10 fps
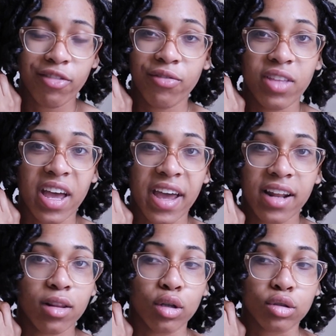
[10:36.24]
the the
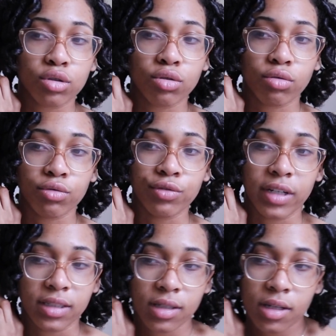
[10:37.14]
end looks
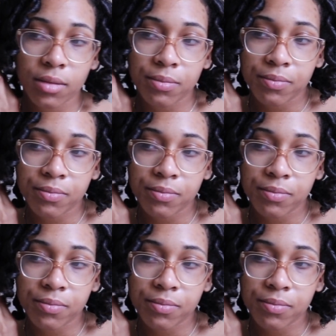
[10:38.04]
crazy.